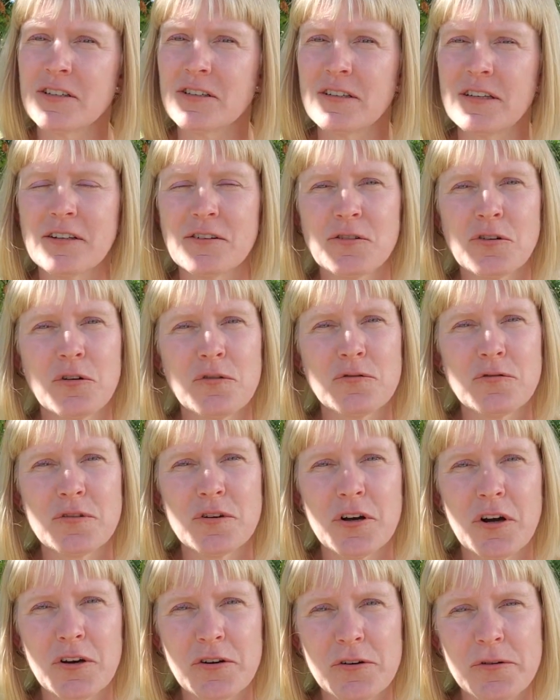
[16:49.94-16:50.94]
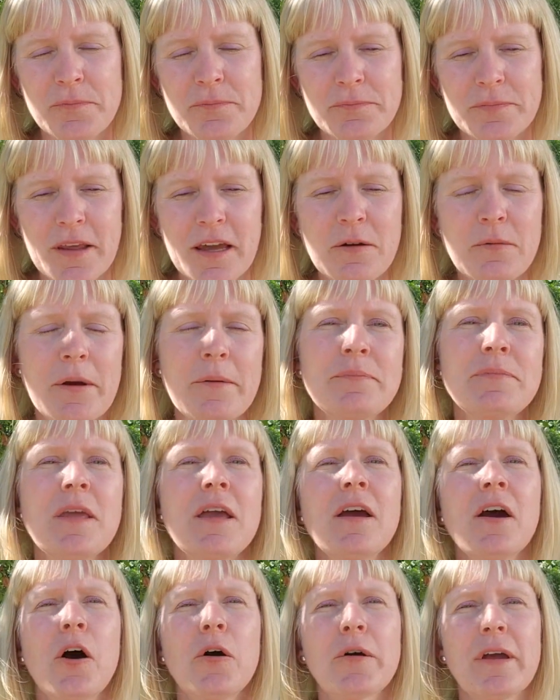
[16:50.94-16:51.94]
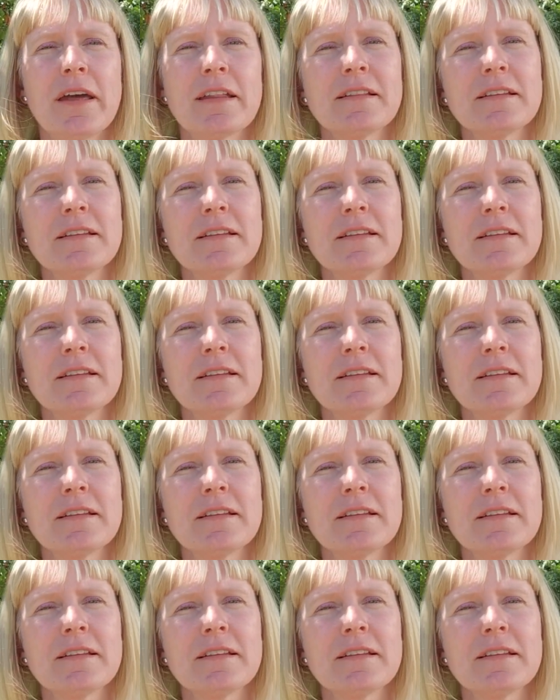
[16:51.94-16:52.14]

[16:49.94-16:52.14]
it'll go through the carder. Anyway, okay,